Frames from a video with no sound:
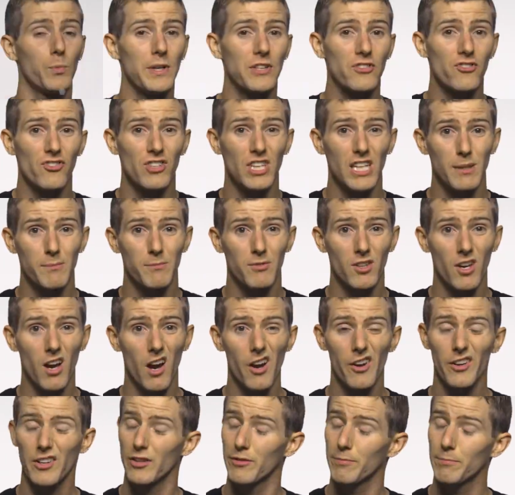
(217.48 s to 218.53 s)
which team's
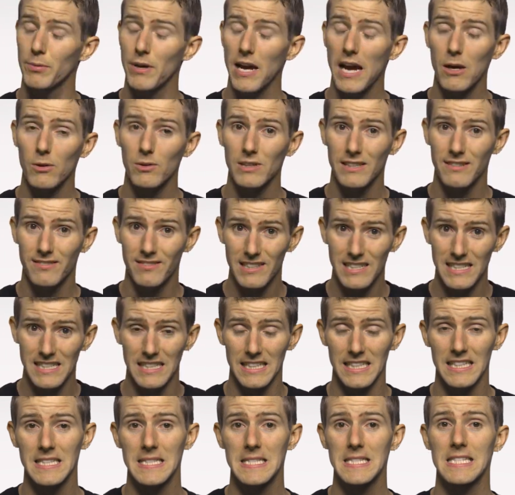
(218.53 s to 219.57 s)
card is proudly
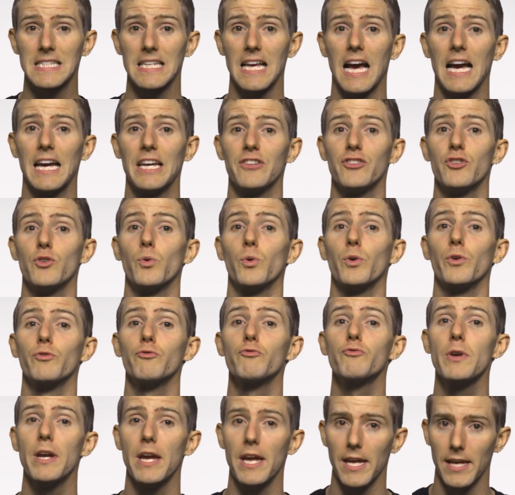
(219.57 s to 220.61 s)
sitting inside your
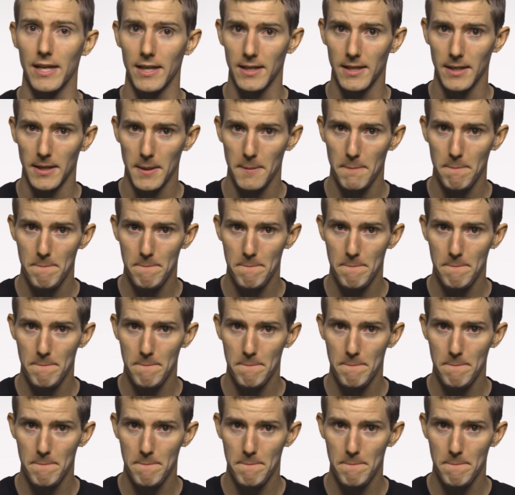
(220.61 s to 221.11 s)
rig.